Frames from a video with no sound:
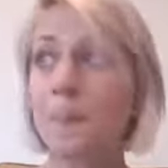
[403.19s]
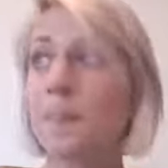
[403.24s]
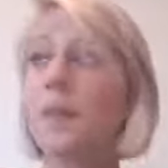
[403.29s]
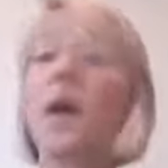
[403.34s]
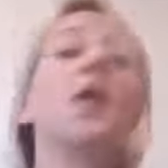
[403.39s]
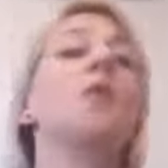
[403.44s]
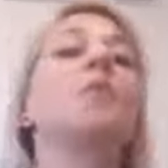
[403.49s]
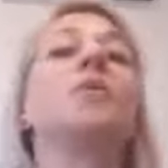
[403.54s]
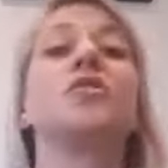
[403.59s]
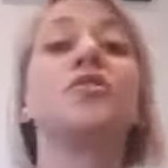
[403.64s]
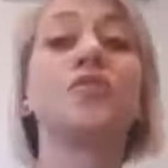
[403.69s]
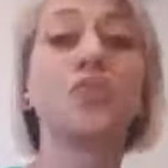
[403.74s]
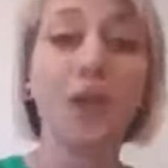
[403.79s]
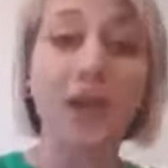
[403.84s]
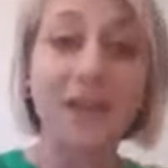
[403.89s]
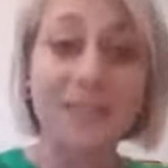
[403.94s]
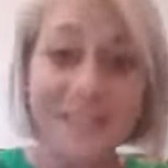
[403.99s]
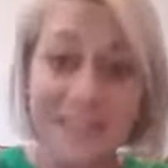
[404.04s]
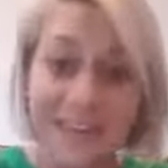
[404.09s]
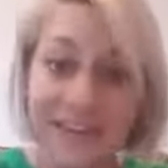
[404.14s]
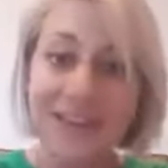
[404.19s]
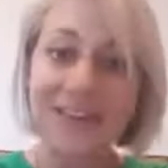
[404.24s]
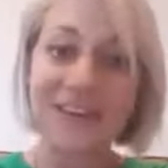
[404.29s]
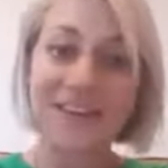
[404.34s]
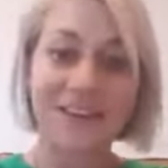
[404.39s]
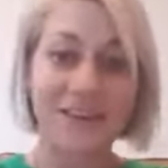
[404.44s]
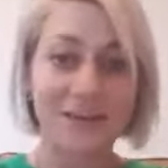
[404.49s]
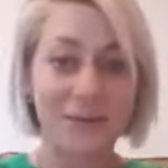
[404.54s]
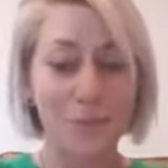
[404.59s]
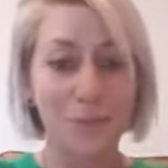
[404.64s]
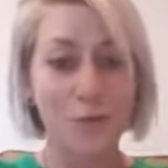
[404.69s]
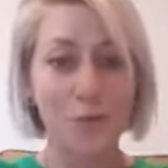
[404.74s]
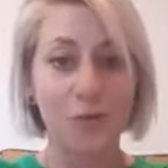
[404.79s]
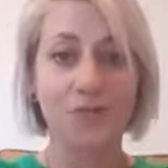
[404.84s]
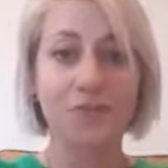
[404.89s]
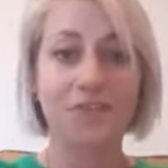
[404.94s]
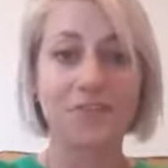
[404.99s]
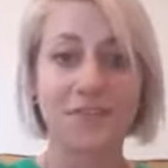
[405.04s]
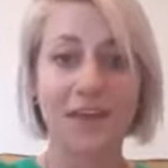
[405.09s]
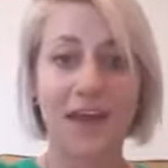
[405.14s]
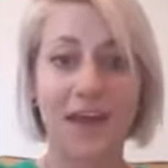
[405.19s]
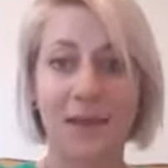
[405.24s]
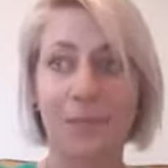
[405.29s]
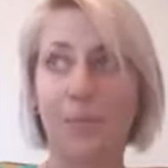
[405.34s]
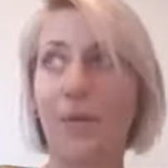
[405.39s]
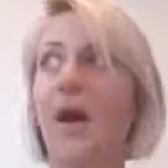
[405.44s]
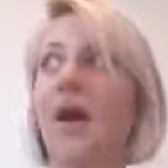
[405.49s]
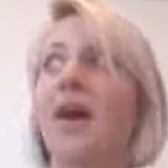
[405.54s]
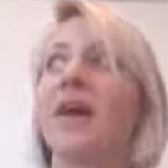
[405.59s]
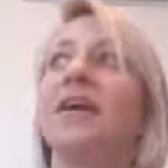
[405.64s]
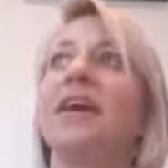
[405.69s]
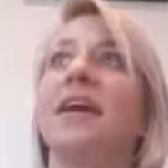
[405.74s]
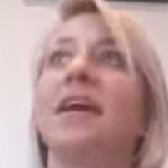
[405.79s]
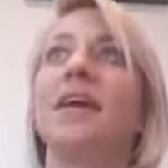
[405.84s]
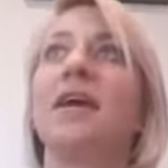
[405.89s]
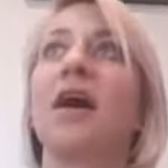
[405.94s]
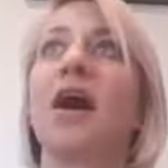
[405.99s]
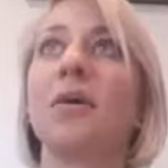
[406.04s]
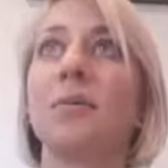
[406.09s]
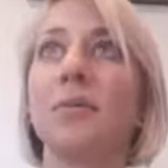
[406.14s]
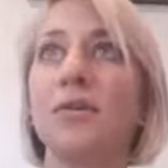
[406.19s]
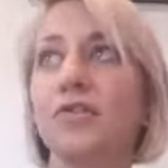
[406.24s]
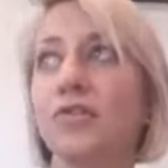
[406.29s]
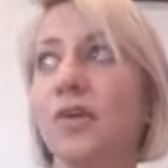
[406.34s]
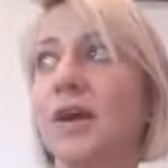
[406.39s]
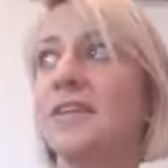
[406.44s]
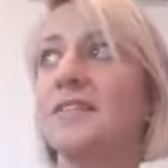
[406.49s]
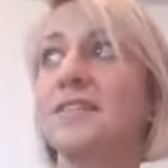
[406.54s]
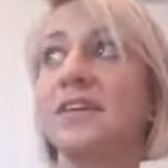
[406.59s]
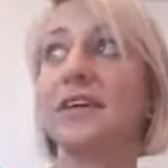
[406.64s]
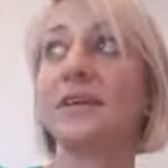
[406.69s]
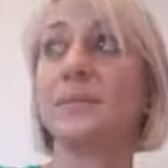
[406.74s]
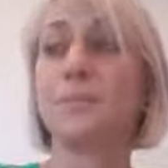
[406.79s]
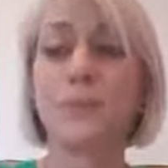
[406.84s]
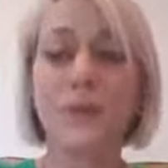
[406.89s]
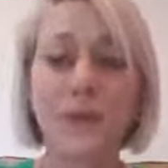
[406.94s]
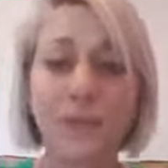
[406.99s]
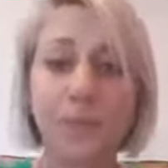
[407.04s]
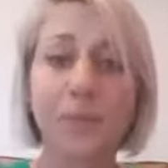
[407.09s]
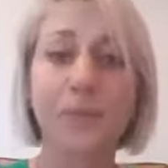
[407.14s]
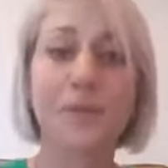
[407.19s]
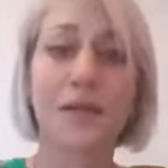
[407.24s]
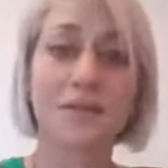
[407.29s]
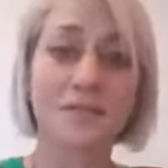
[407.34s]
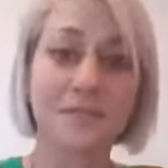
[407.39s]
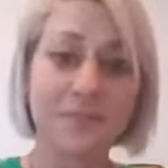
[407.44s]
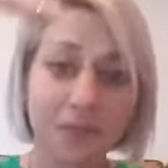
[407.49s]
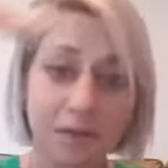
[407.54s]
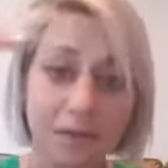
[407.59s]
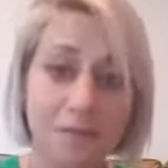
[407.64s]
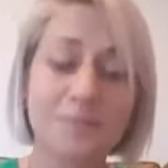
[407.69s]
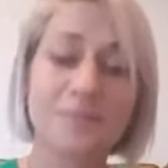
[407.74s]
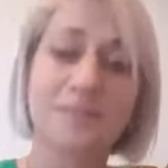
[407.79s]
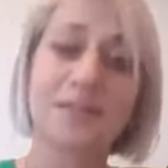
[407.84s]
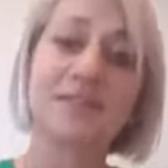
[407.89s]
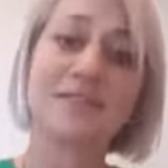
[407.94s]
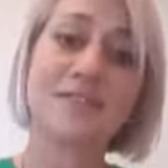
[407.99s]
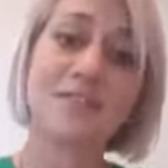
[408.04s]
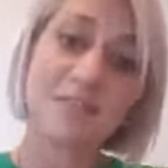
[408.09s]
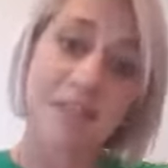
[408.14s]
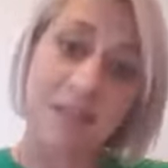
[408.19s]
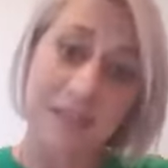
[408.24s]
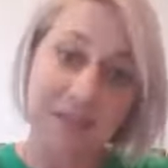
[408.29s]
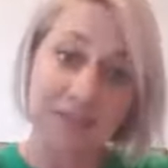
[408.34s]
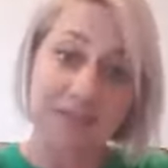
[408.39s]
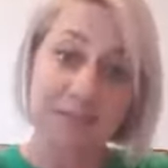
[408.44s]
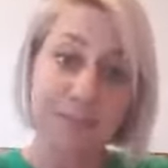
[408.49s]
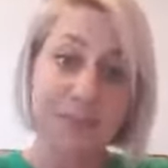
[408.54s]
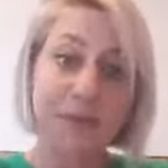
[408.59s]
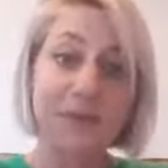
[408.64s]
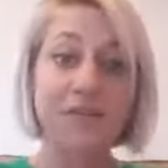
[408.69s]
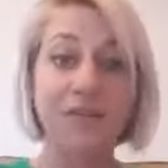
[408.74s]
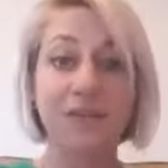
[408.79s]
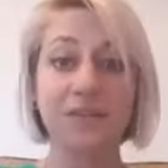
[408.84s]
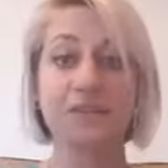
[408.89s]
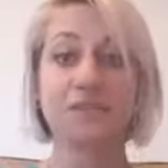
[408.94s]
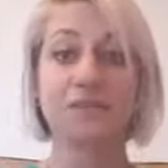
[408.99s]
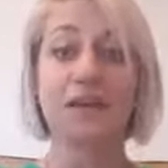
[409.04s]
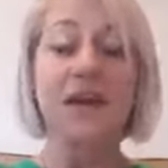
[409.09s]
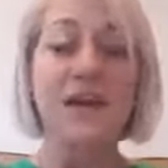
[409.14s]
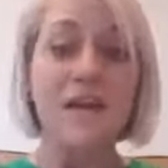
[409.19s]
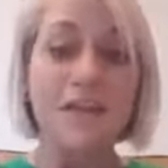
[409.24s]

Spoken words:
I will attract in more of the same, i.e. I will attract in people and circumstances and experiences